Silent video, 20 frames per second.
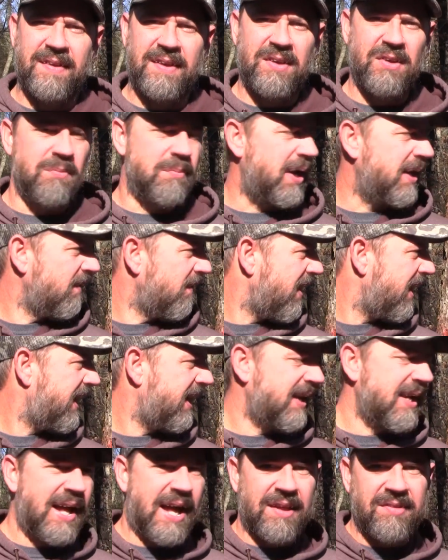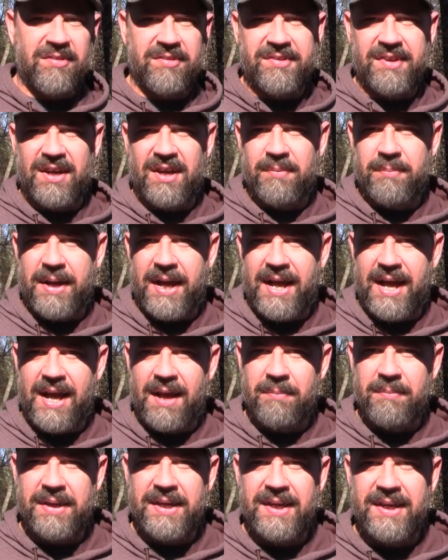then you may recognize this area
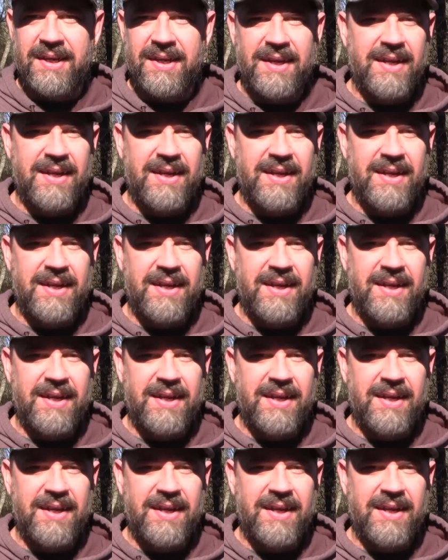behind me